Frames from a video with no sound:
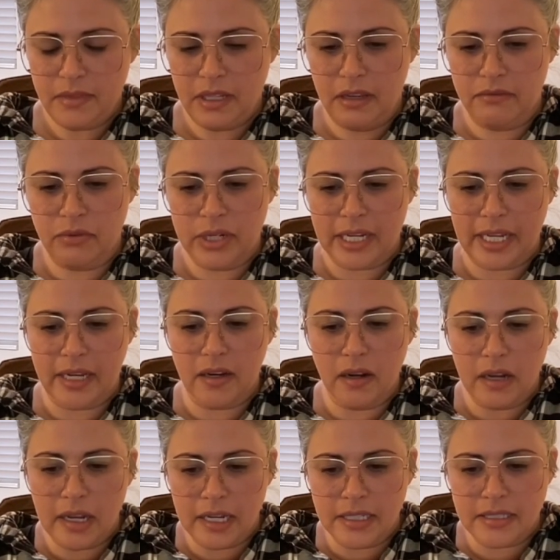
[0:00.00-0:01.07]
of what I
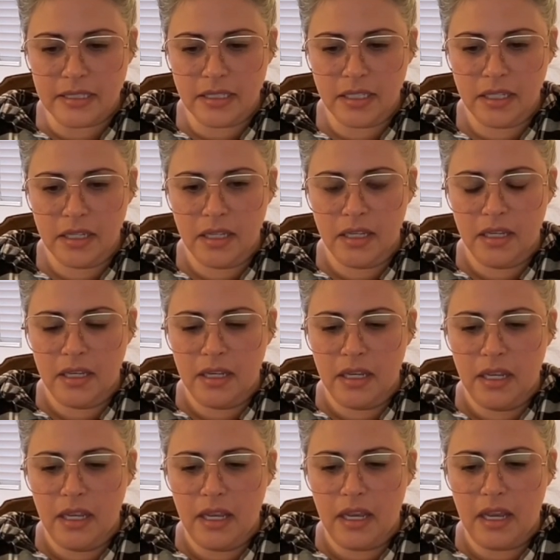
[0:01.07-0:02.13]
got.
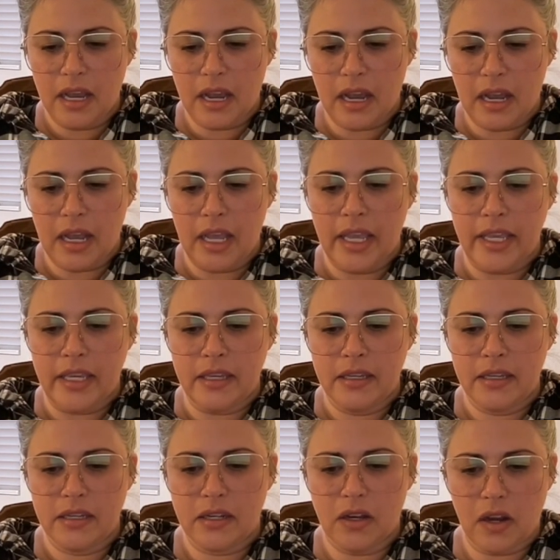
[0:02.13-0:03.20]
I
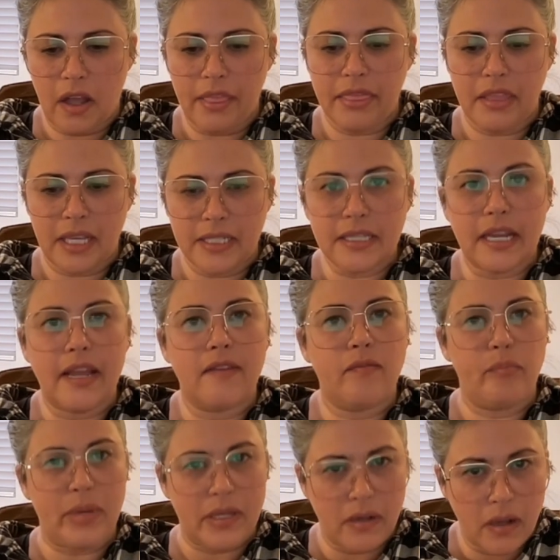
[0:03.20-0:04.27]
got things that have
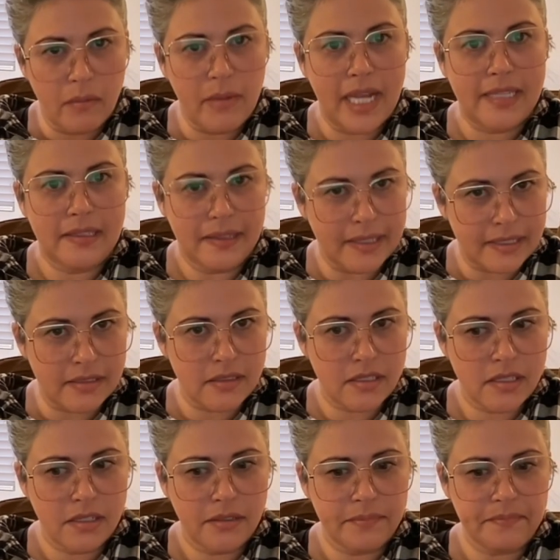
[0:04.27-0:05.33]
been on my list.